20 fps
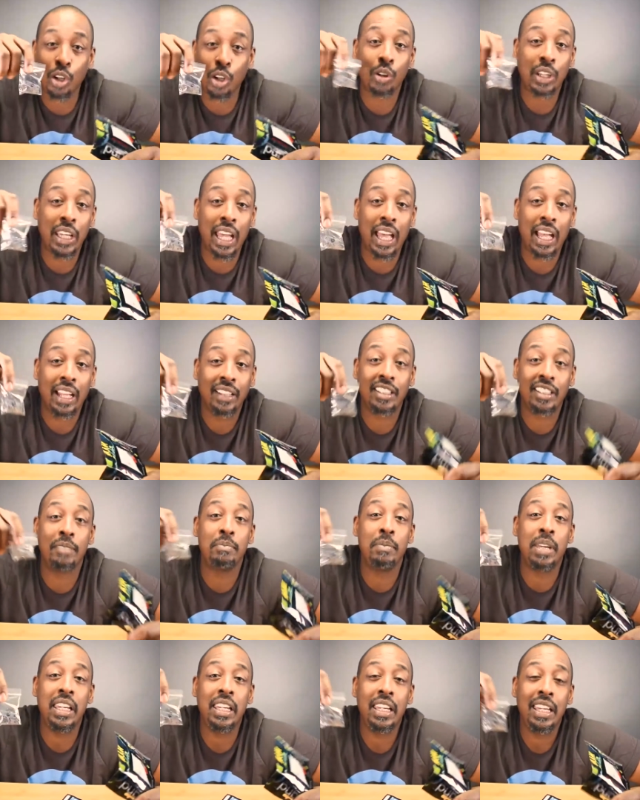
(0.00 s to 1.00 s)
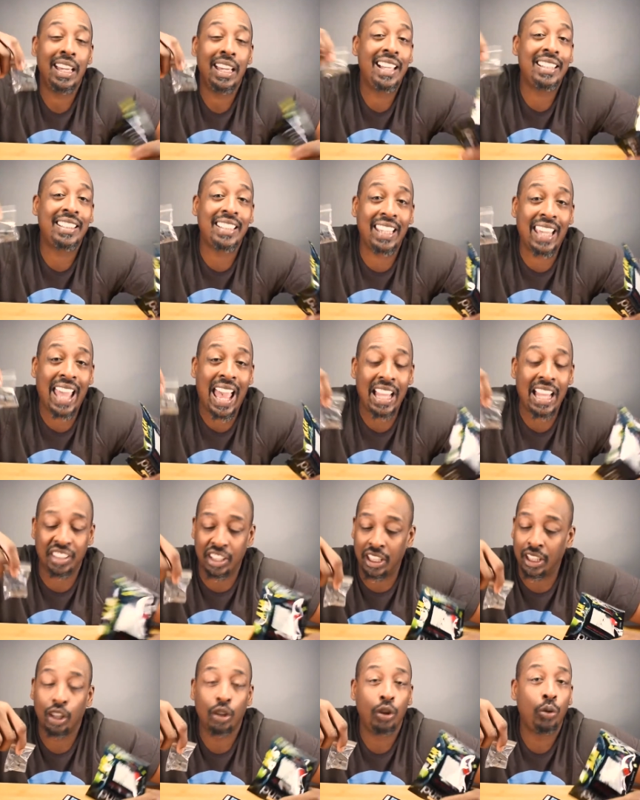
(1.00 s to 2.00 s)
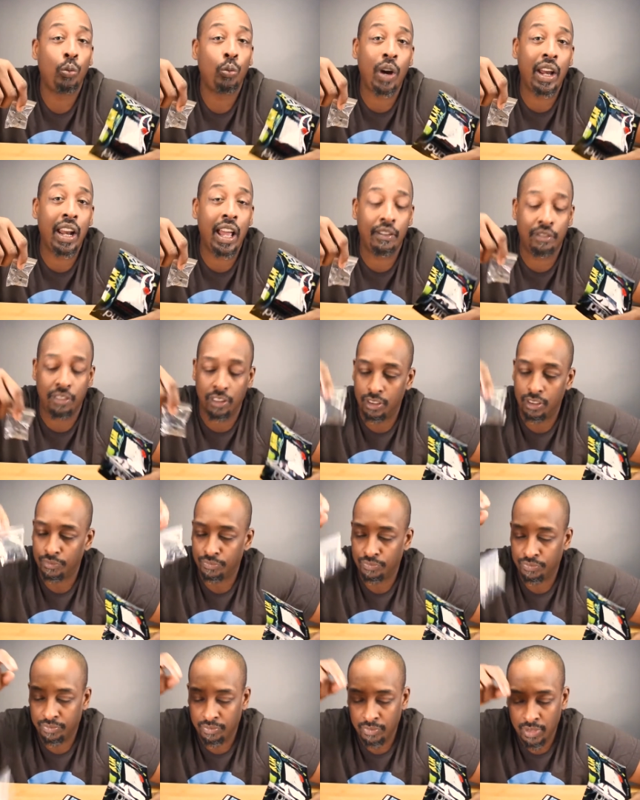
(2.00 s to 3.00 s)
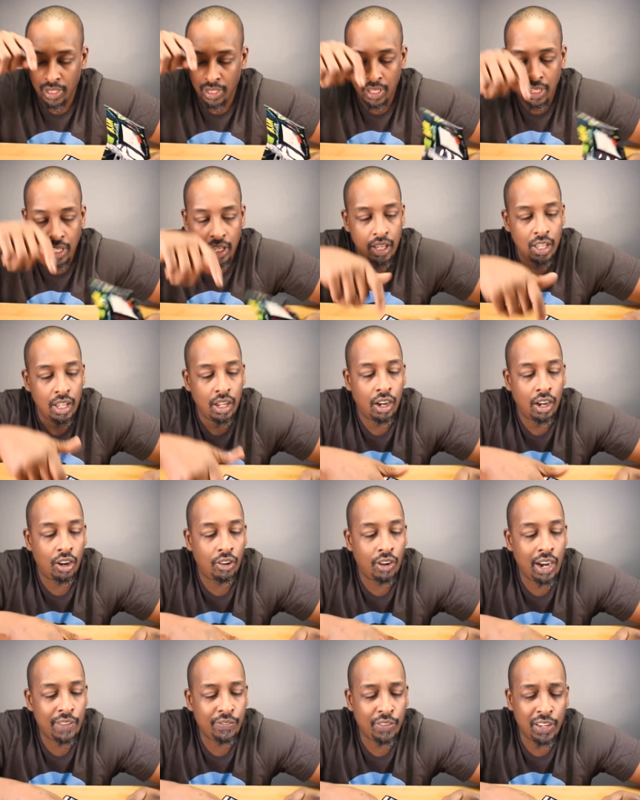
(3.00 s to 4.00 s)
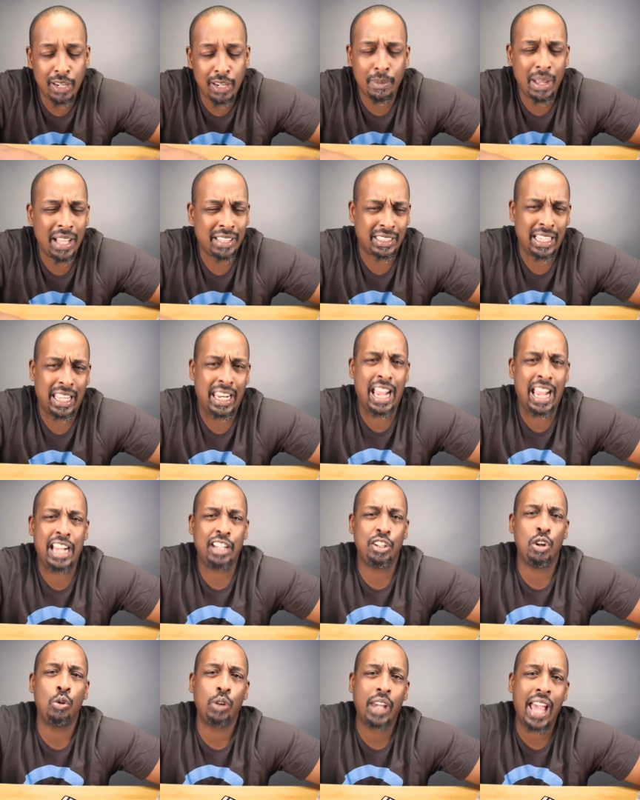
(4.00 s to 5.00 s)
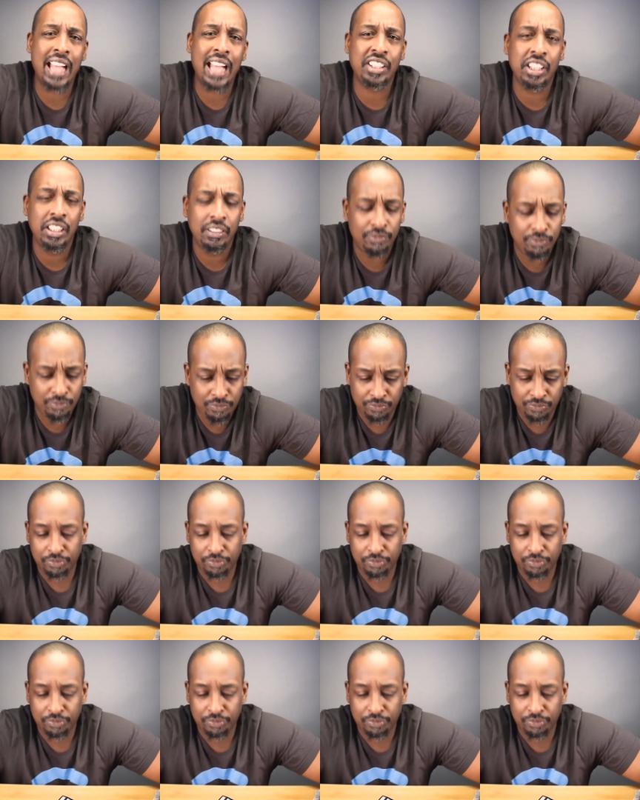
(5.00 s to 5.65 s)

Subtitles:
So yeah, to me, it's a gadget, whatever. All right, for anybody saying, ain't no gadget.